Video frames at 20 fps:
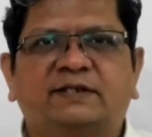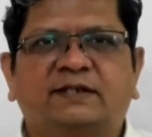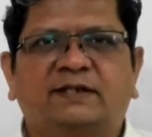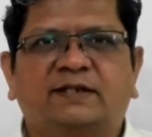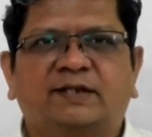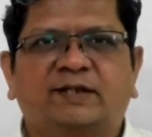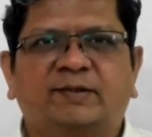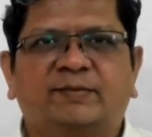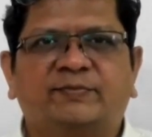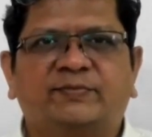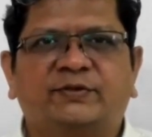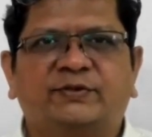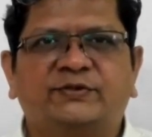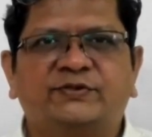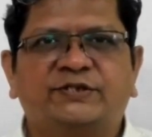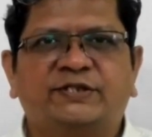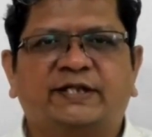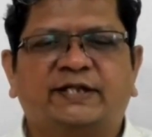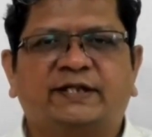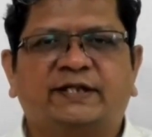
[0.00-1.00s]

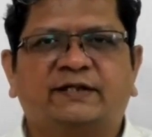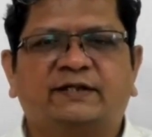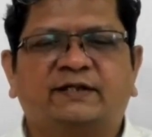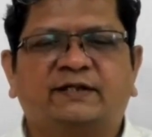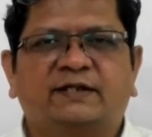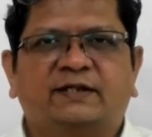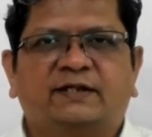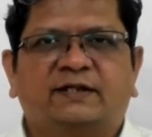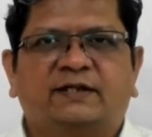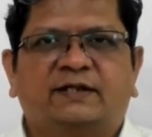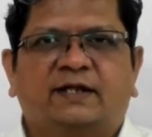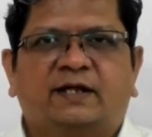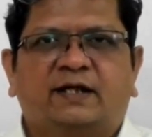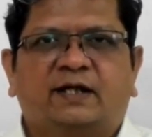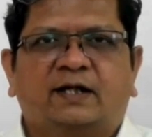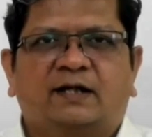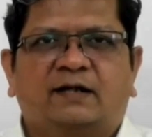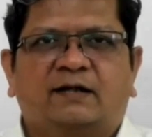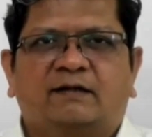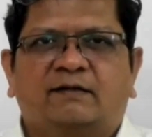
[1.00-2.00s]
producing
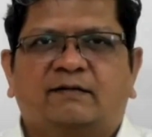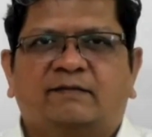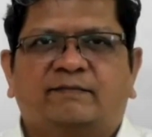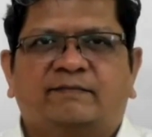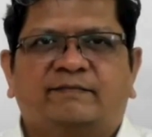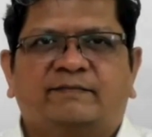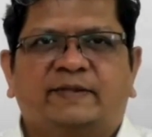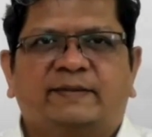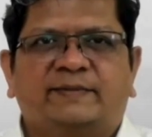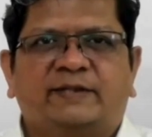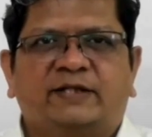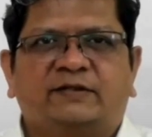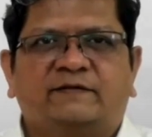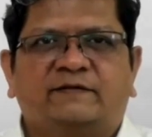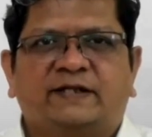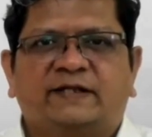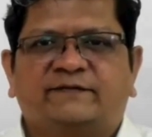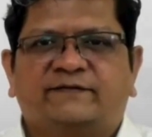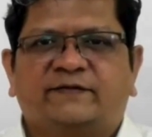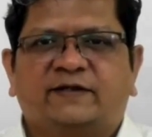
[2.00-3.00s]
maybe
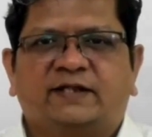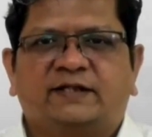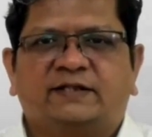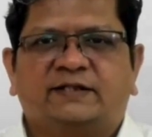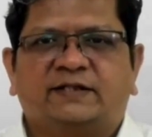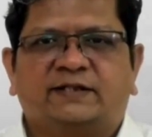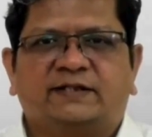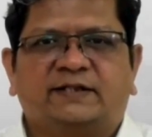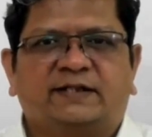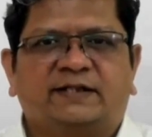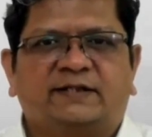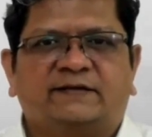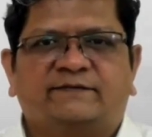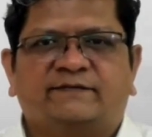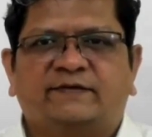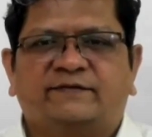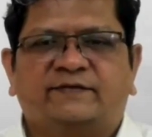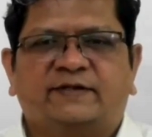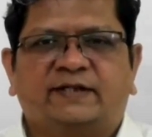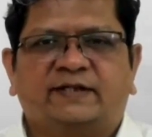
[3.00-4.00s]
25, 30,
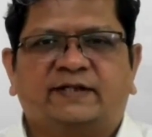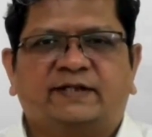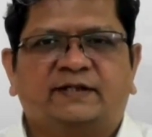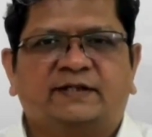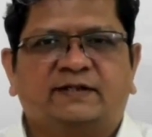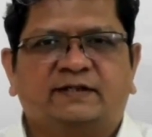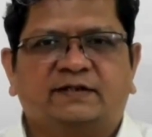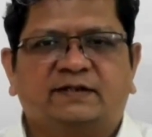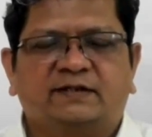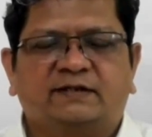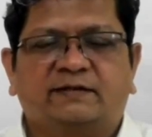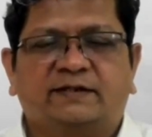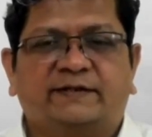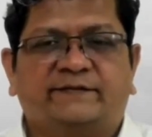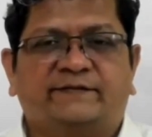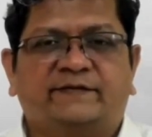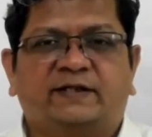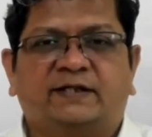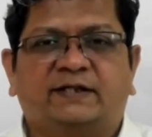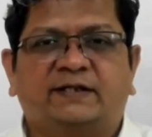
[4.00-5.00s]
50 or
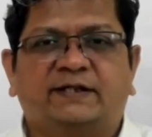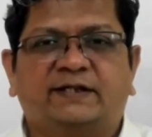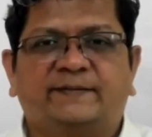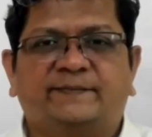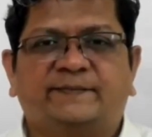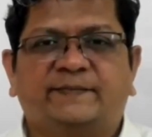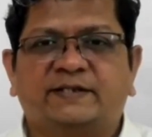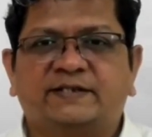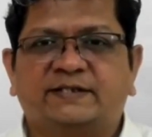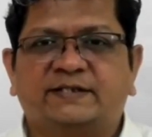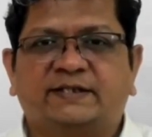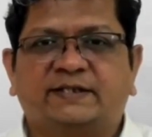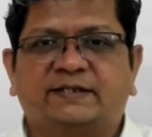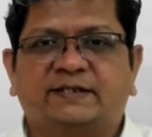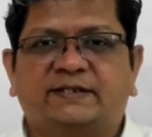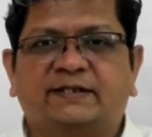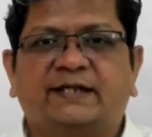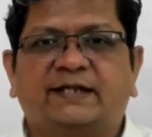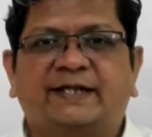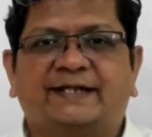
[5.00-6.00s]
even 100%
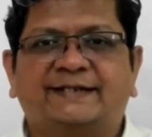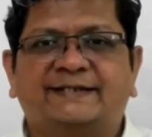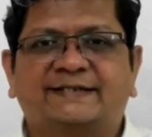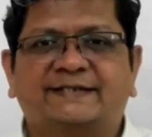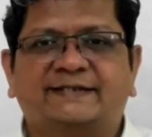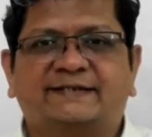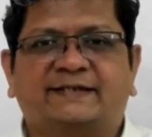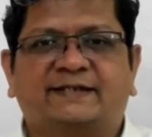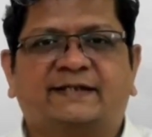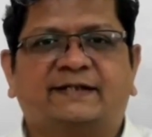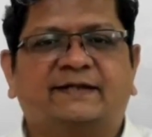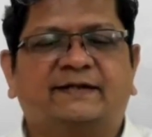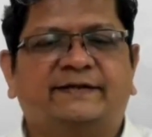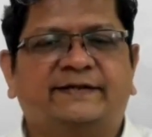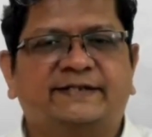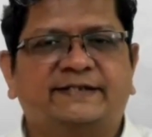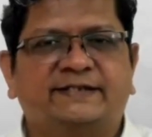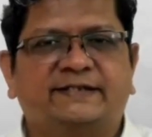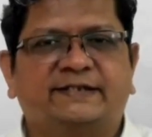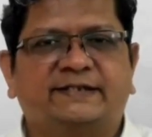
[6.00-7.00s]
extra
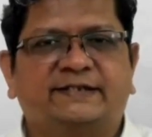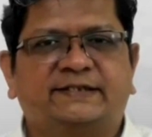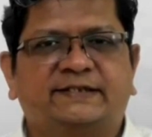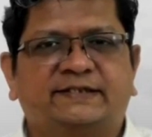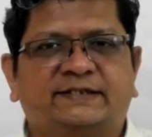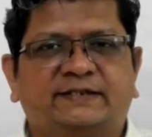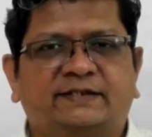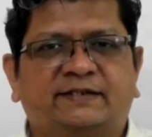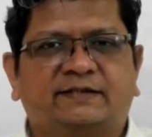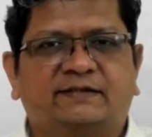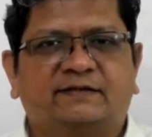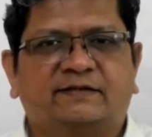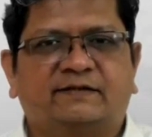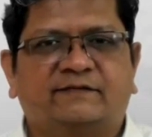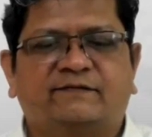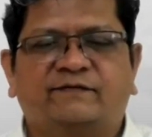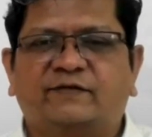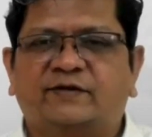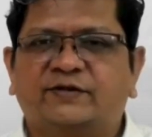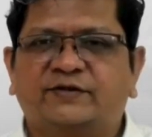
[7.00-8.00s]
results
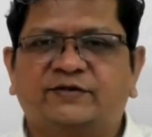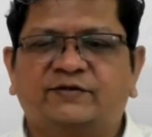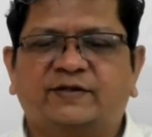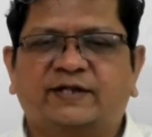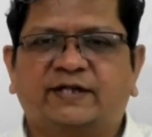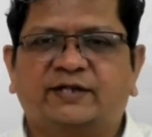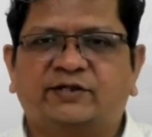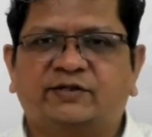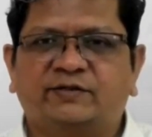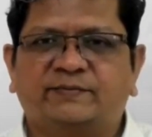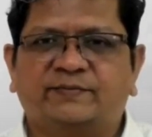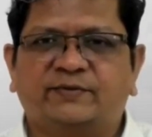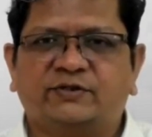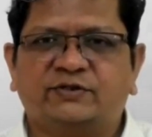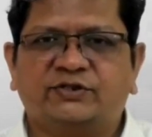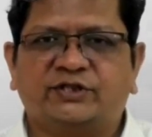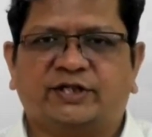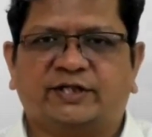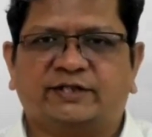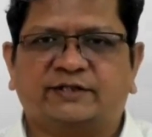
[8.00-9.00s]
for you and your
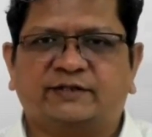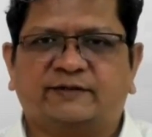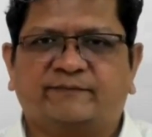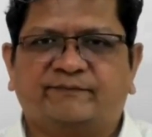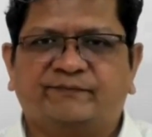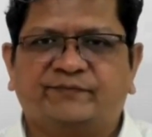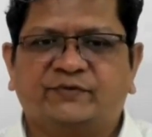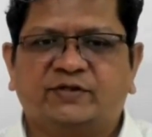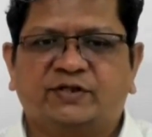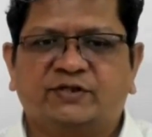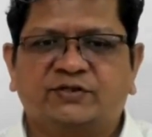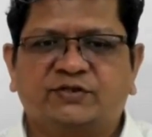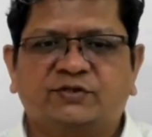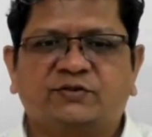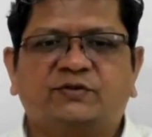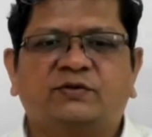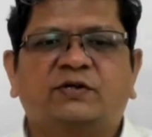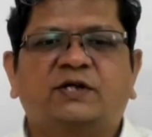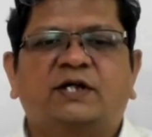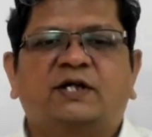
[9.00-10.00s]
project.
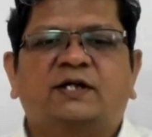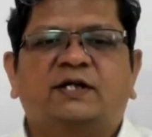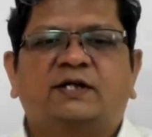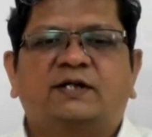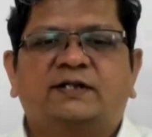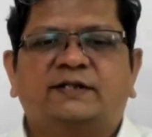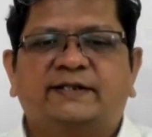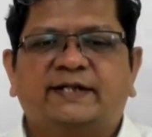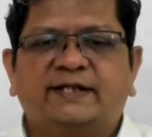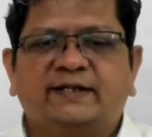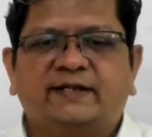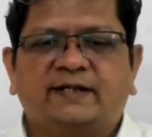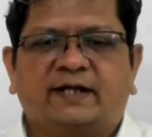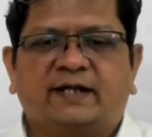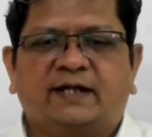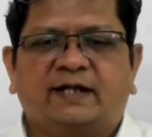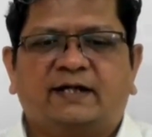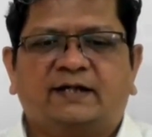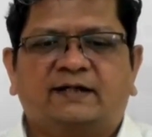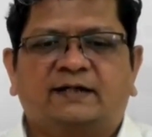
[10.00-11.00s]
So there
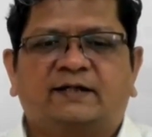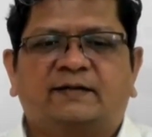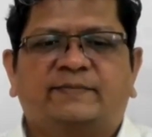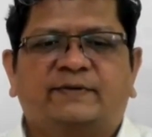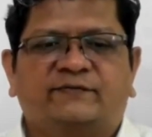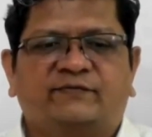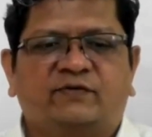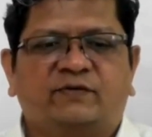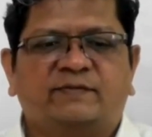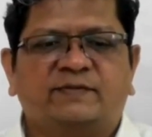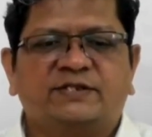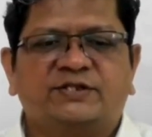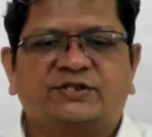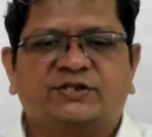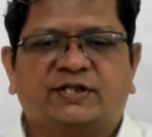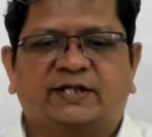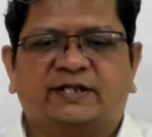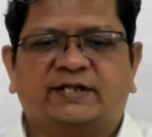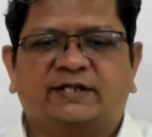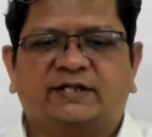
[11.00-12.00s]
are performance
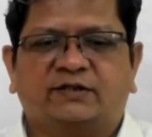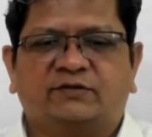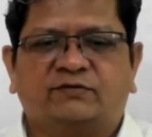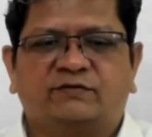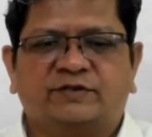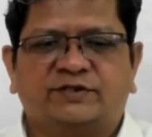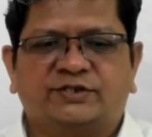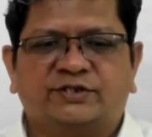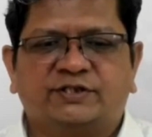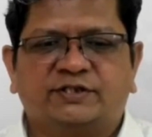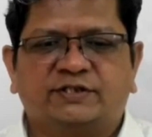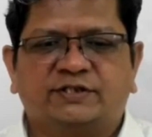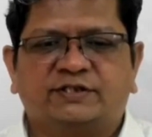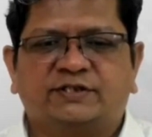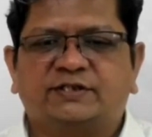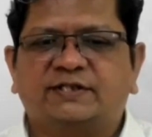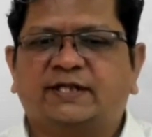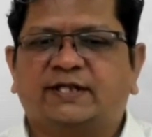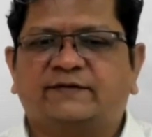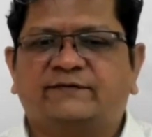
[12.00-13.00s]
related questions
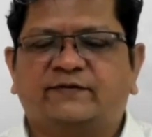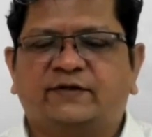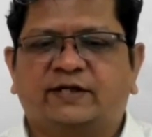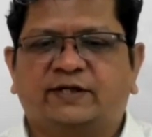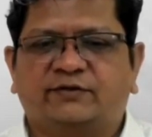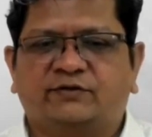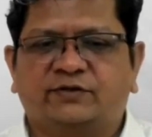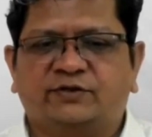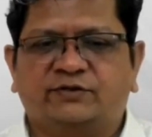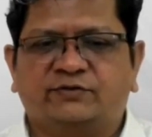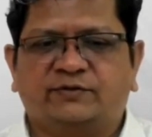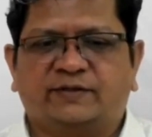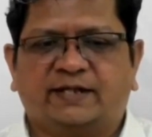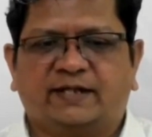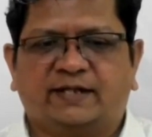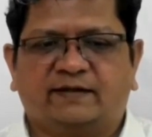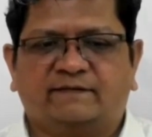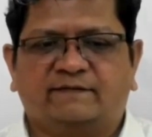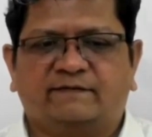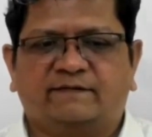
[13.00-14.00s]
that we are going to
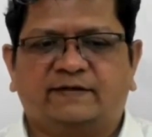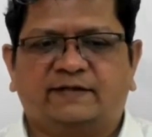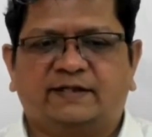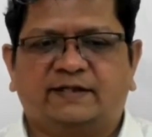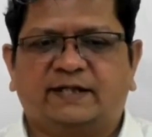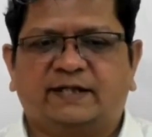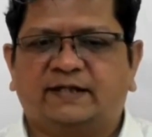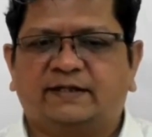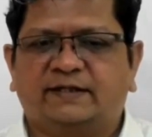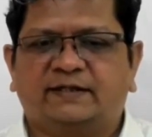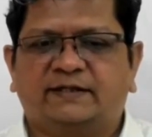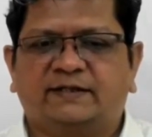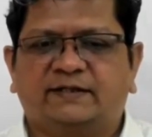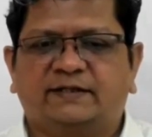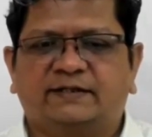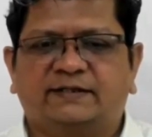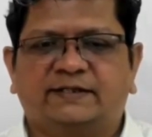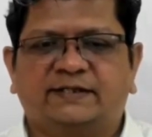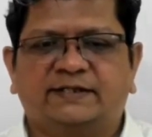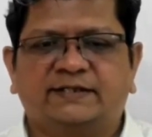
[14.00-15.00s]
have in
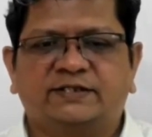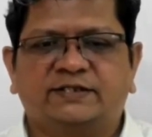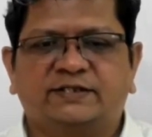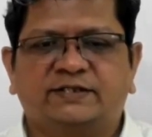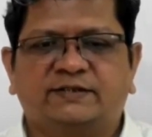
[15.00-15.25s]
this